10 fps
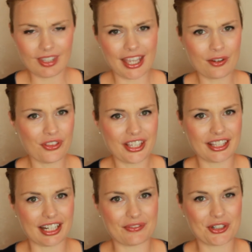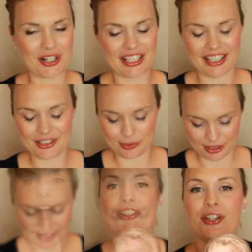I don't think that I've tried this
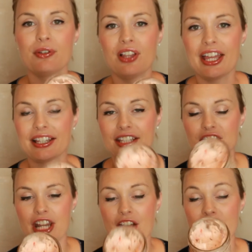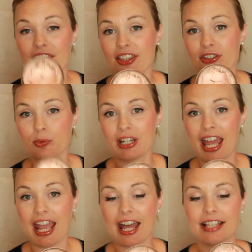one. Also, like the cherry, this one
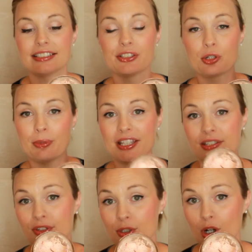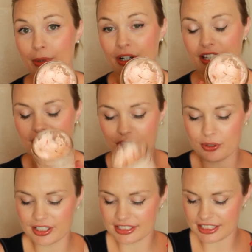has little bits of strawberry that you
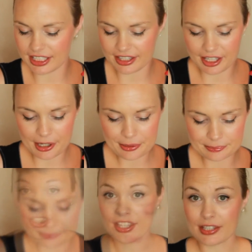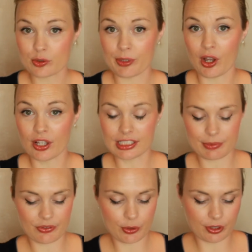can see in there. I think this would be awesome
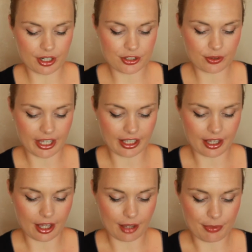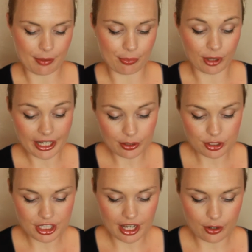if you were going to do like a bridal
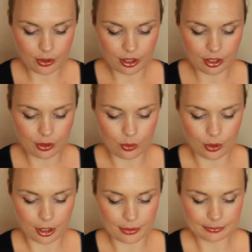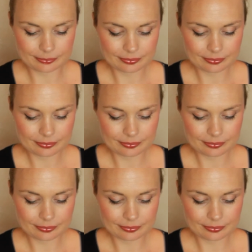shower or